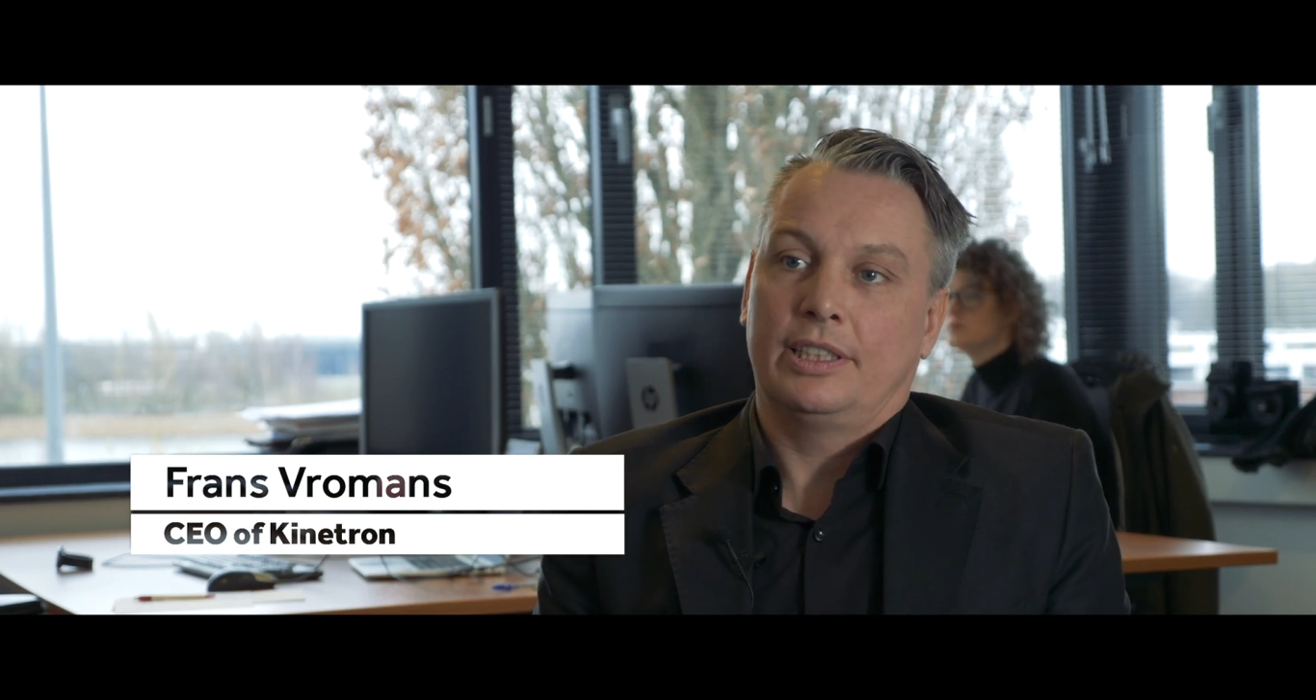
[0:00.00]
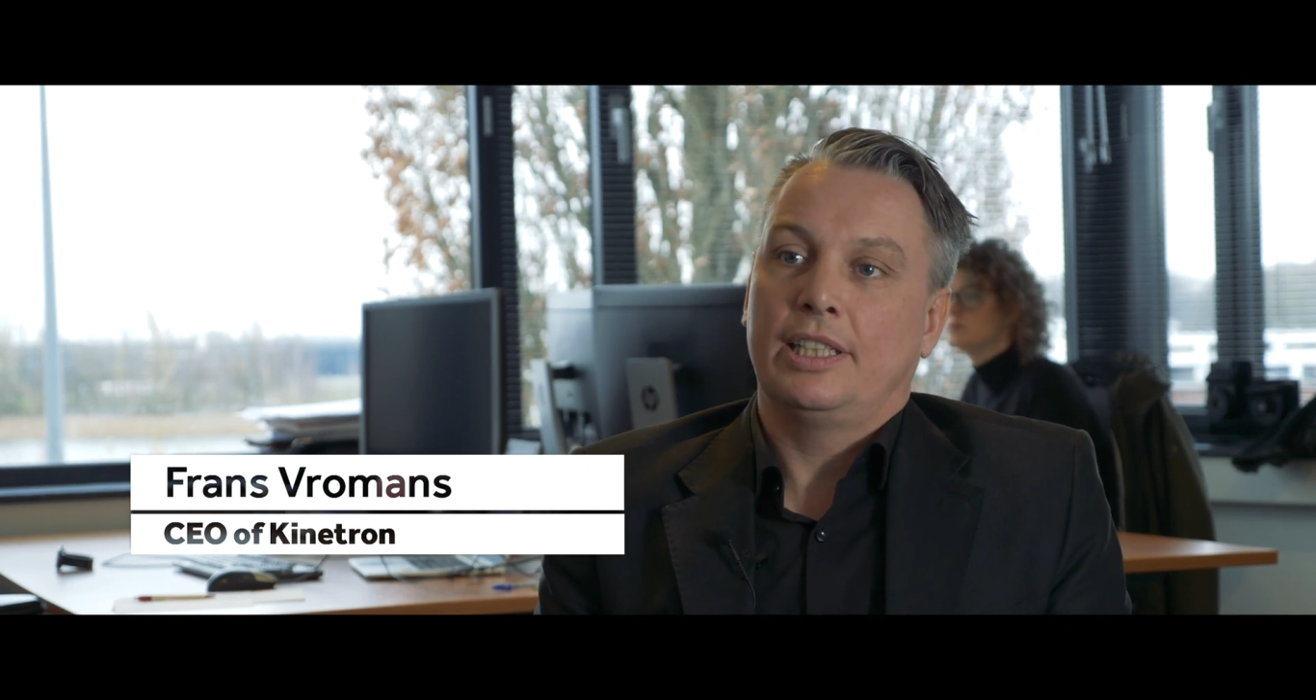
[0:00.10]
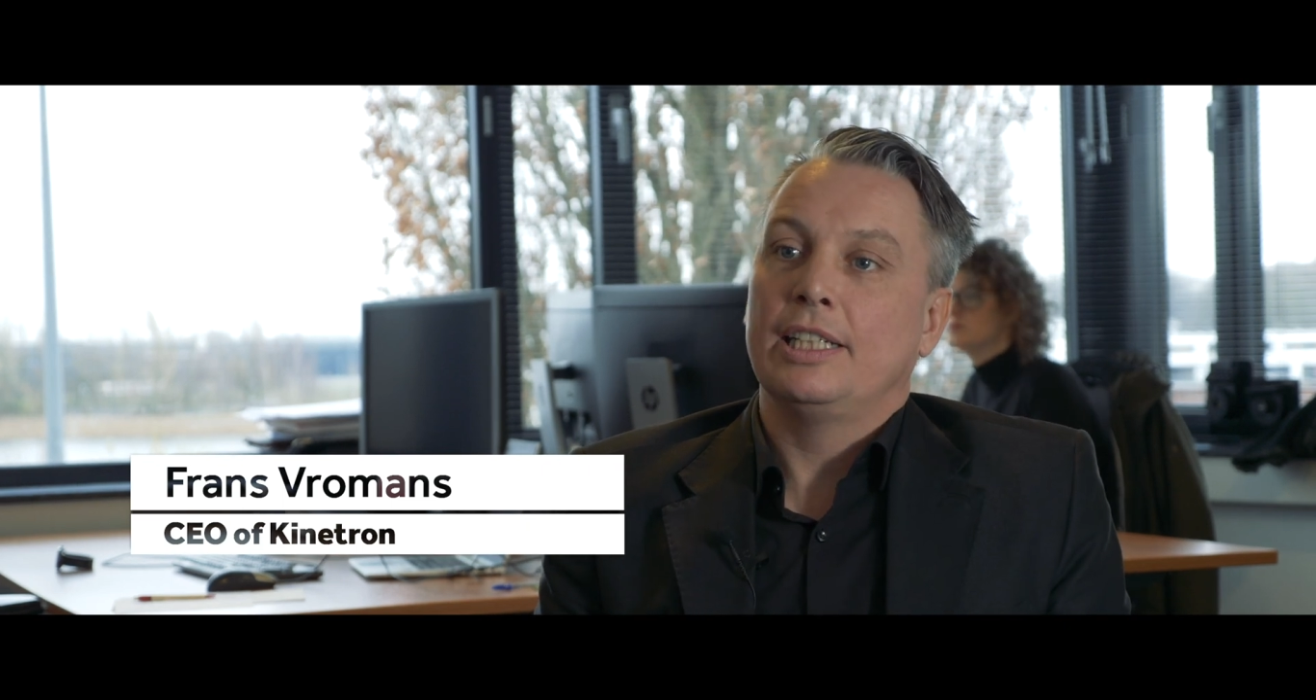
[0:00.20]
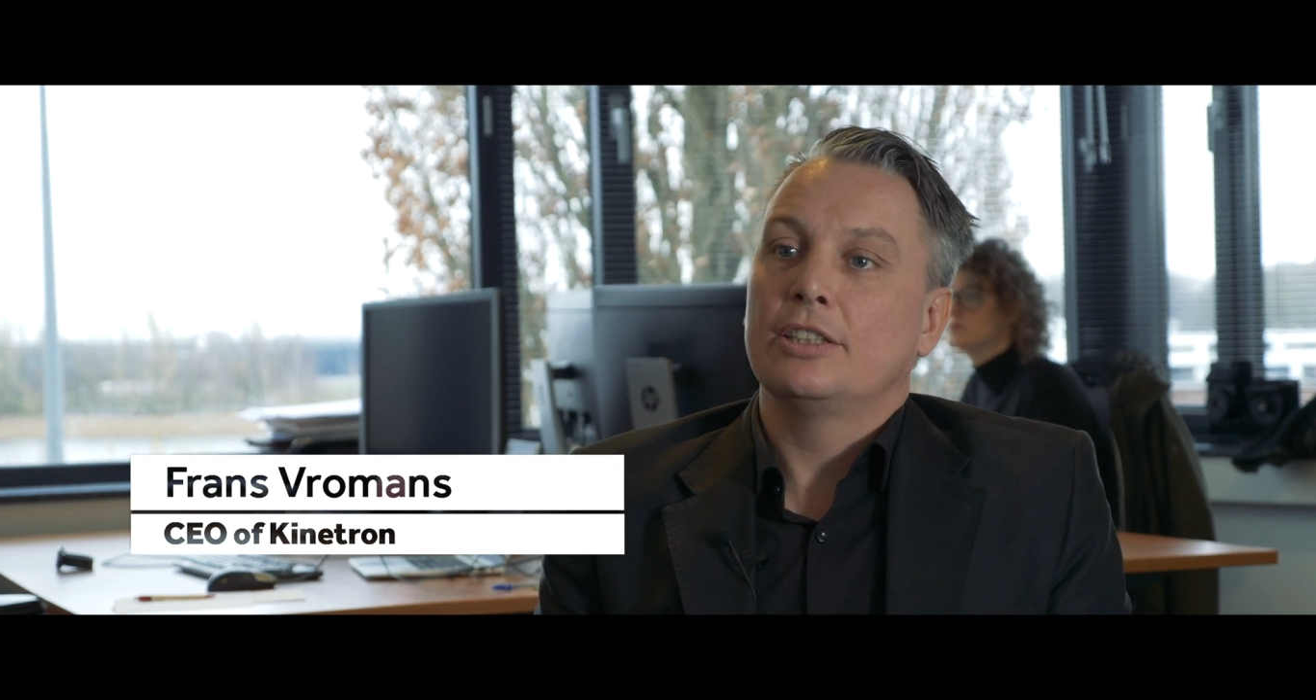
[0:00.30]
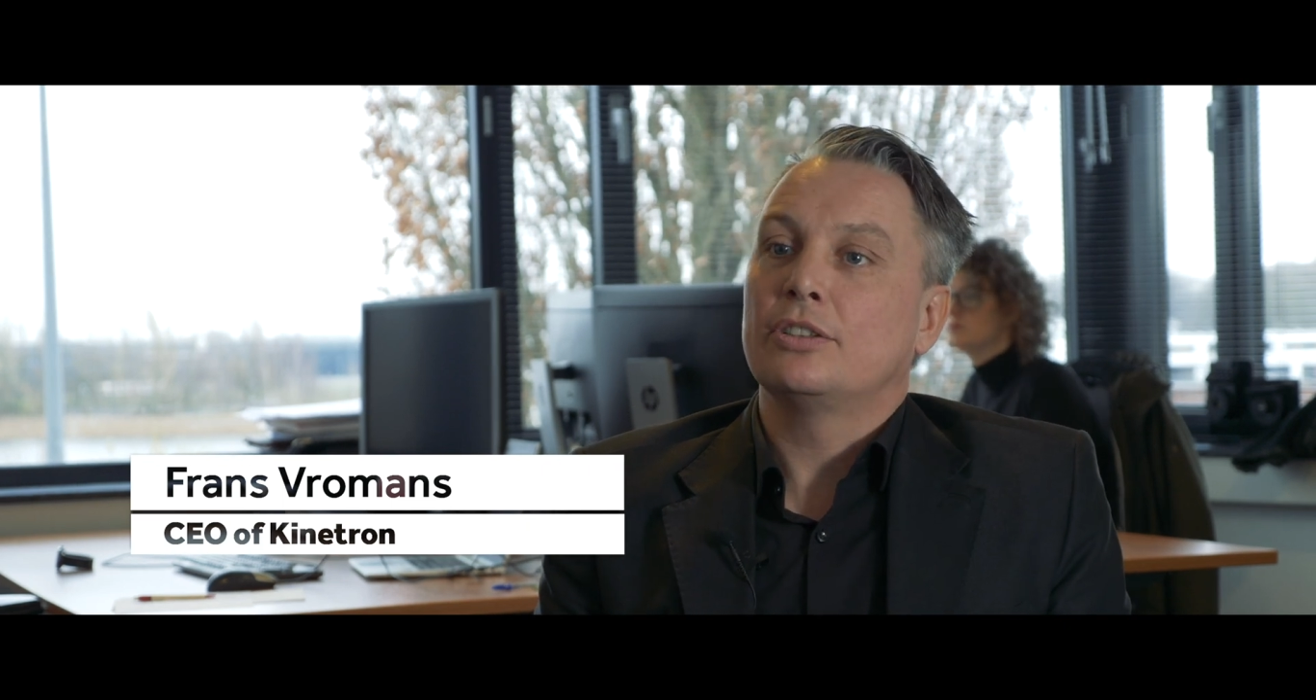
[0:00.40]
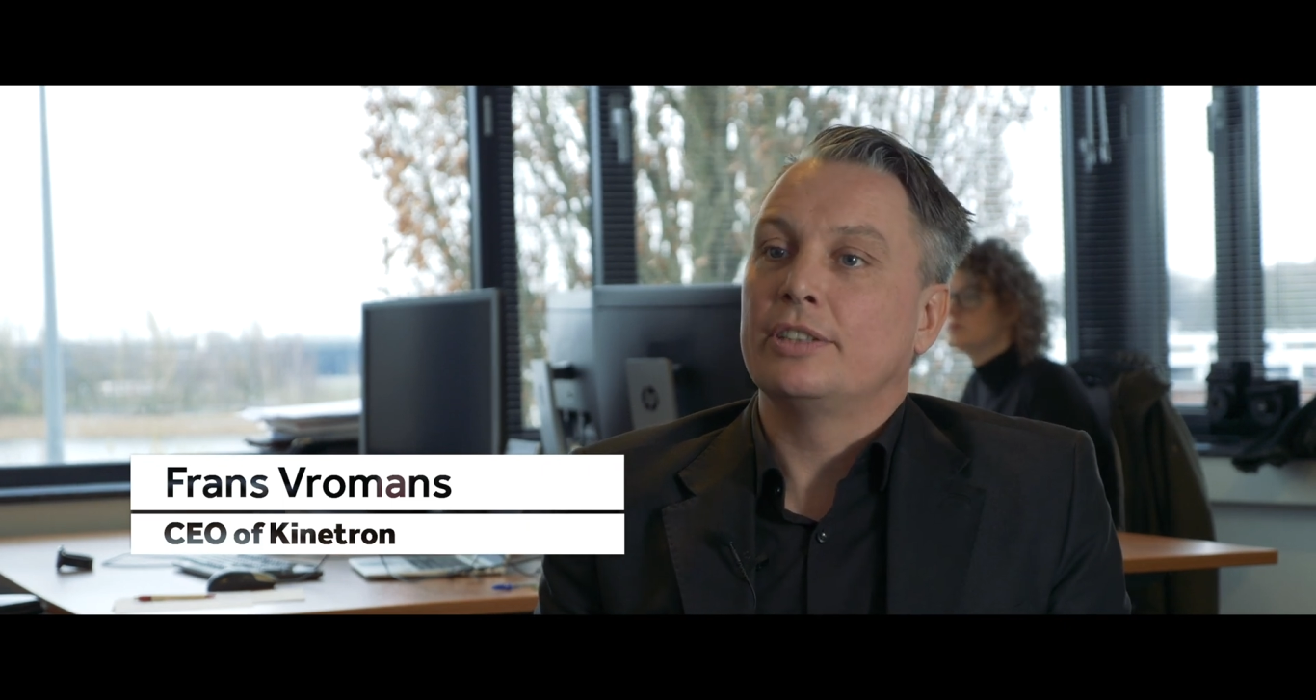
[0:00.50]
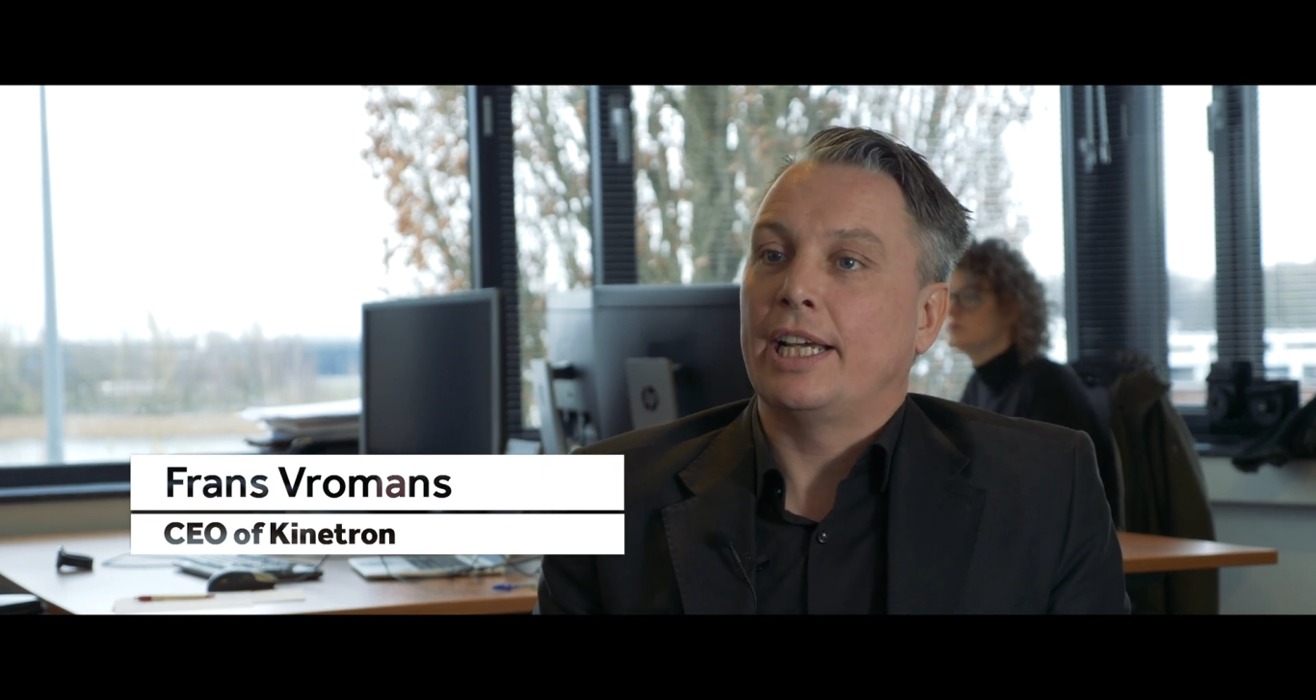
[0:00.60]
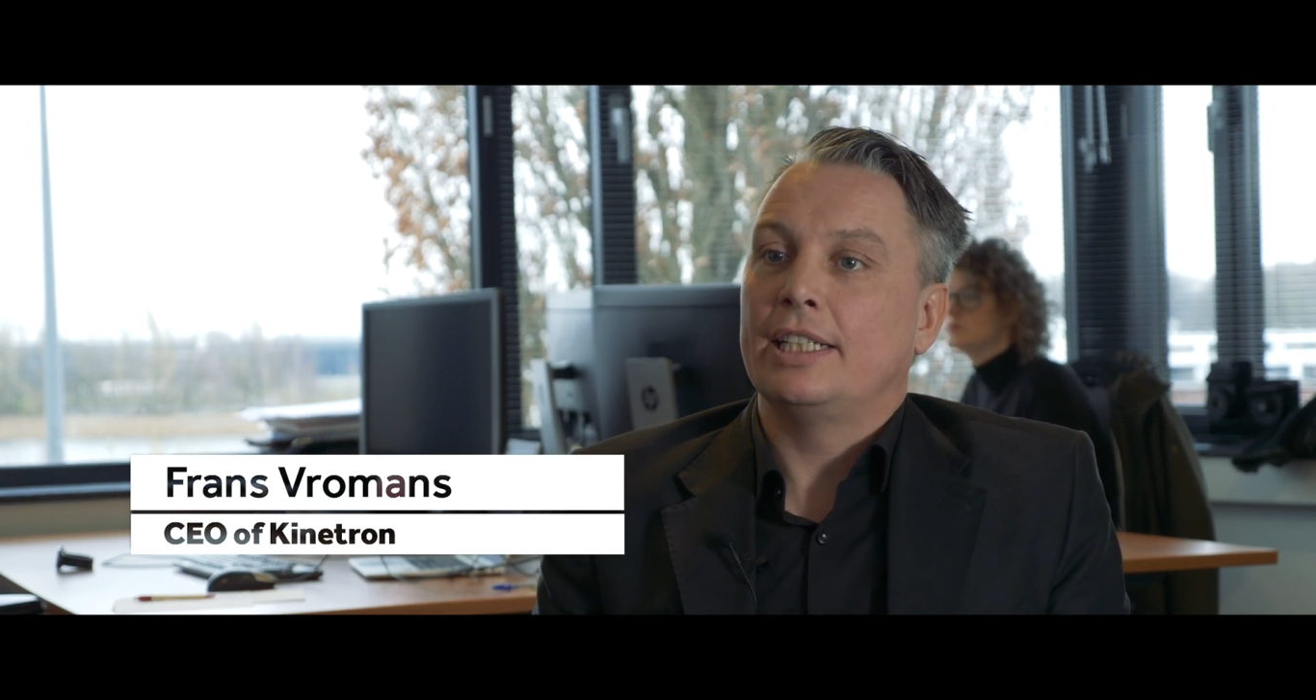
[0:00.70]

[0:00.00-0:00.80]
Kinetron